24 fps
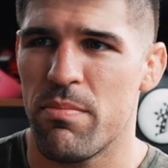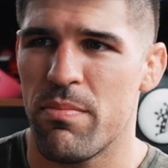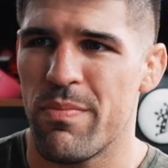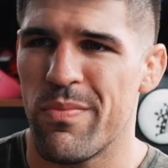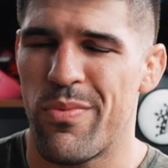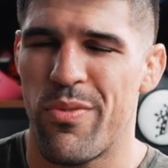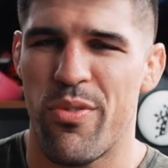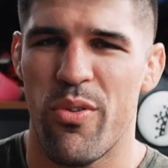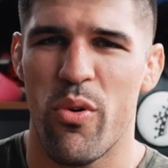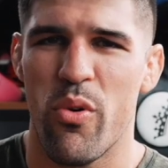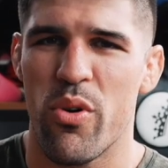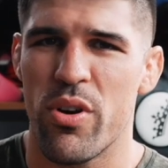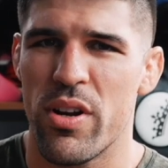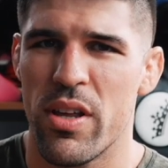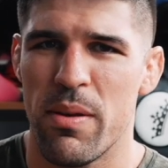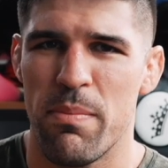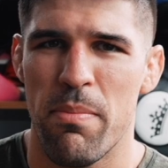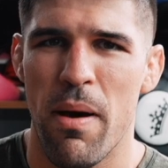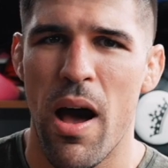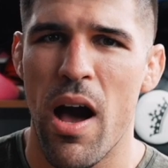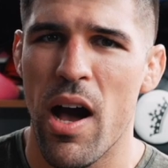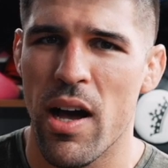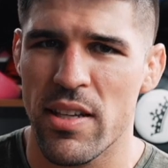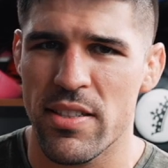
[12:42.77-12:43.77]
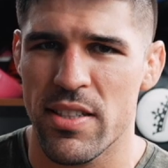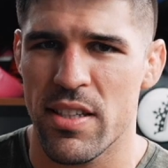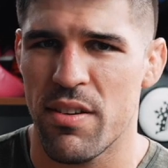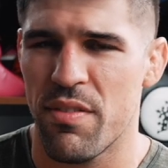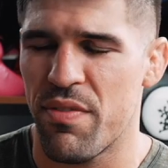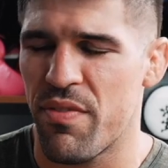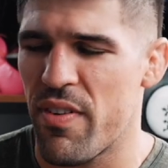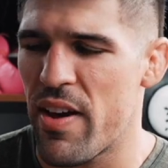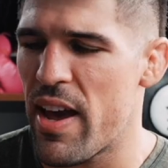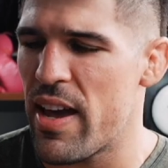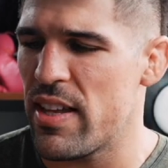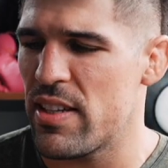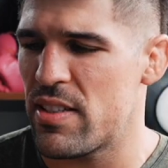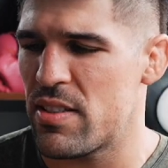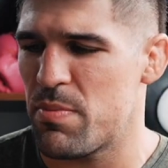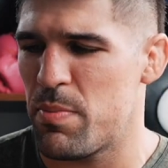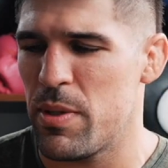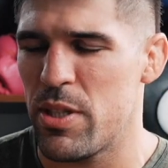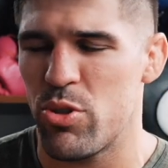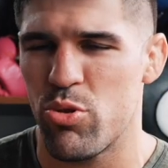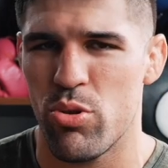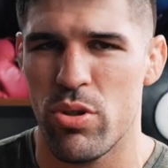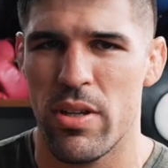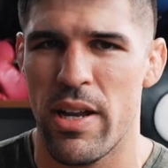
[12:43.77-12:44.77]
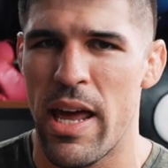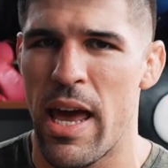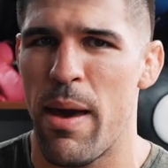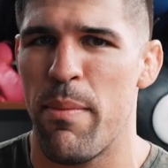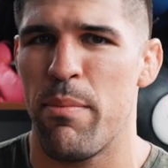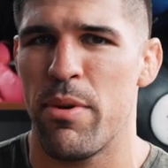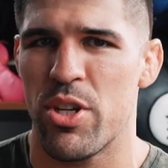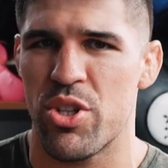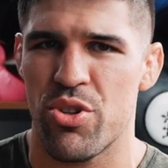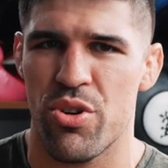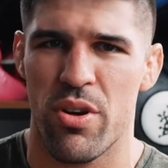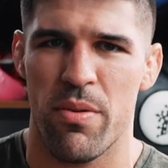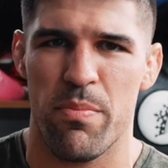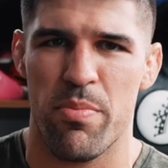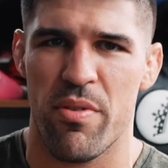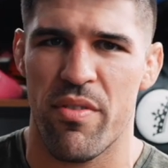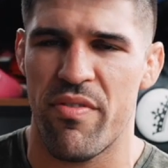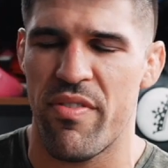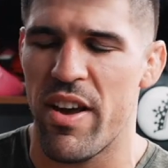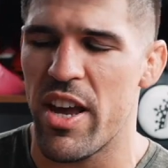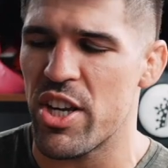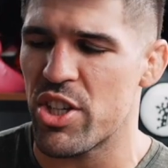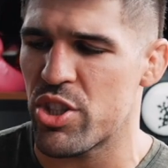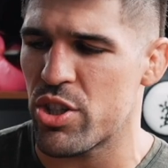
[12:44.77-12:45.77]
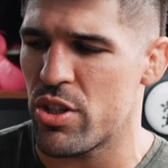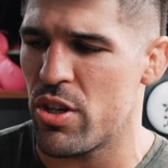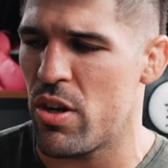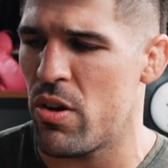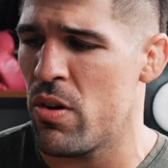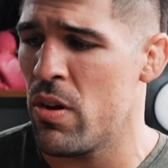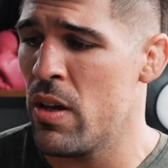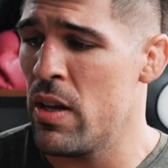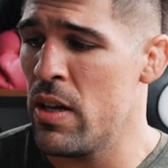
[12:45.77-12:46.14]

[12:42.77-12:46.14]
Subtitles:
40 boxing fights between amateur and professional.